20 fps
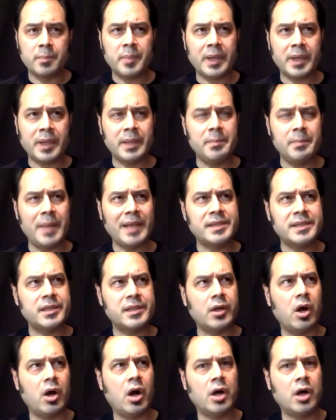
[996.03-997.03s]
but it makes
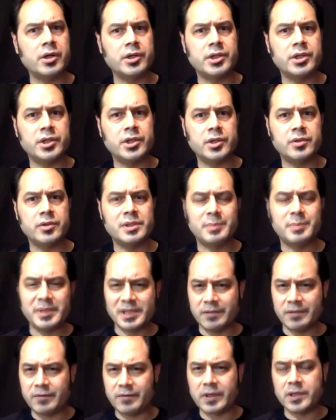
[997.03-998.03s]
it harder to do
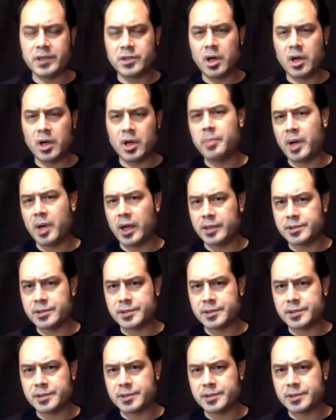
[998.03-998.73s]
specific guitar parts.